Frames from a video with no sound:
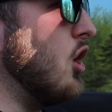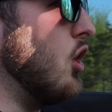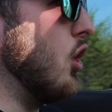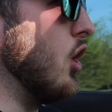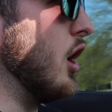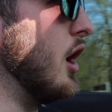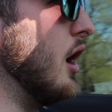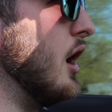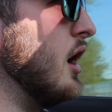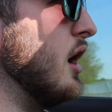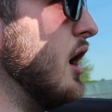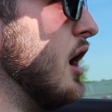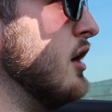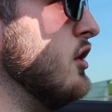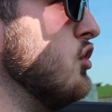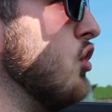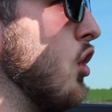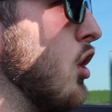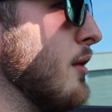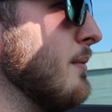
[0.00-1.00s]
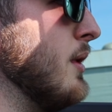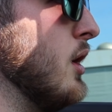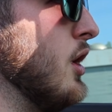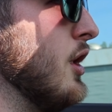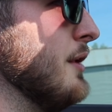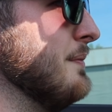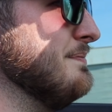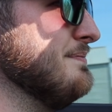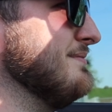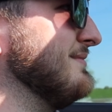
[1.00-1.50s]
or a
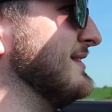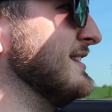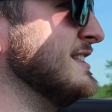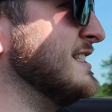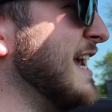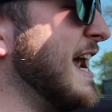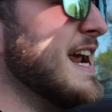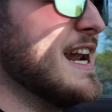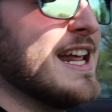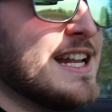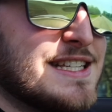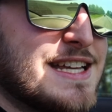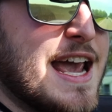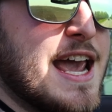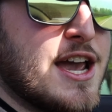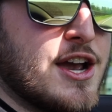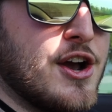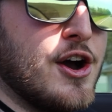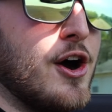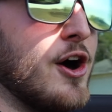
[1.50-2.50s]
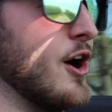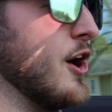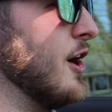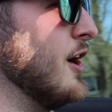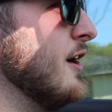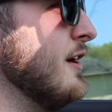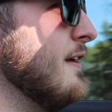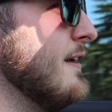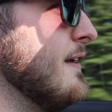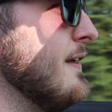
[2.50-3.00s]
normal day-to-day
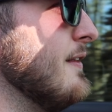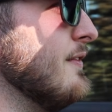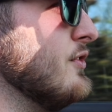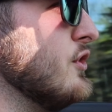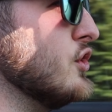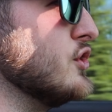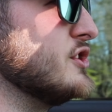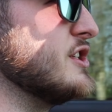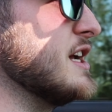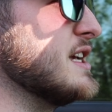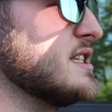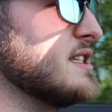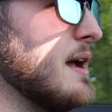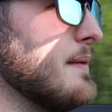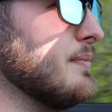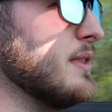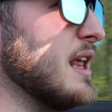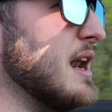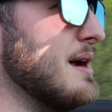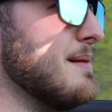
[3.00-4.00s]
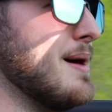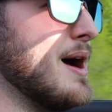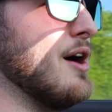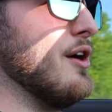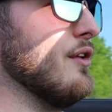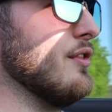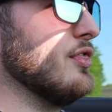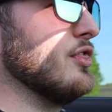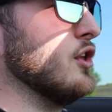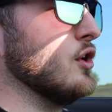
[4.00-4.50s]
car. There's just something
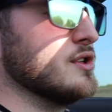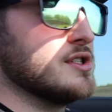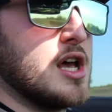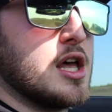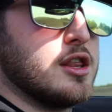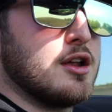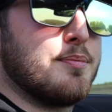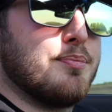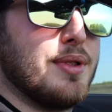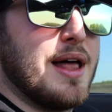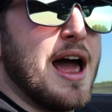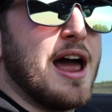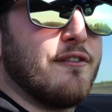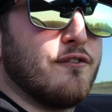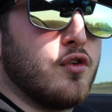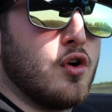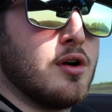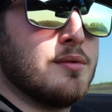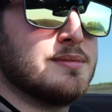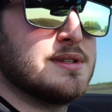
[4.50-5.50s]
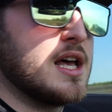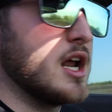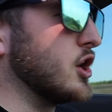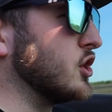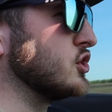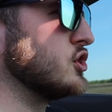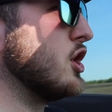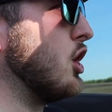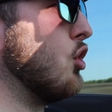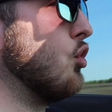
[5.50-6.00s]
about those other platforms that
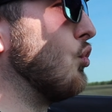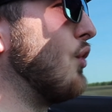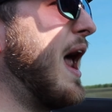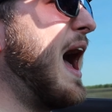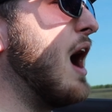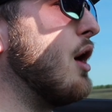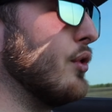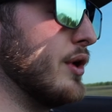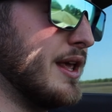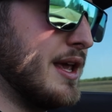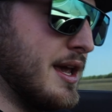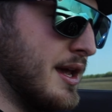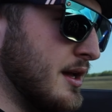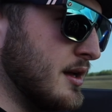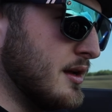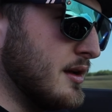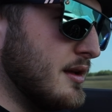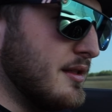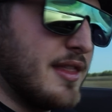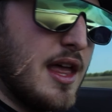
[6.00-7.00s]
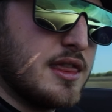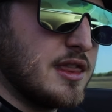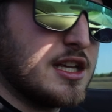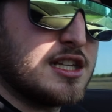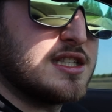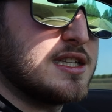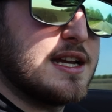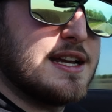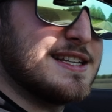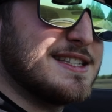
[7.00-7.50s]
are so rowdy that
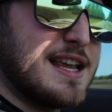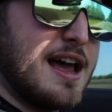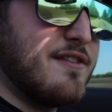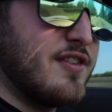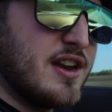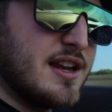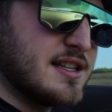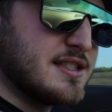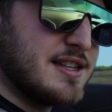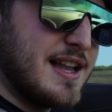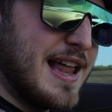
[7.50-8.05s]
the C7 is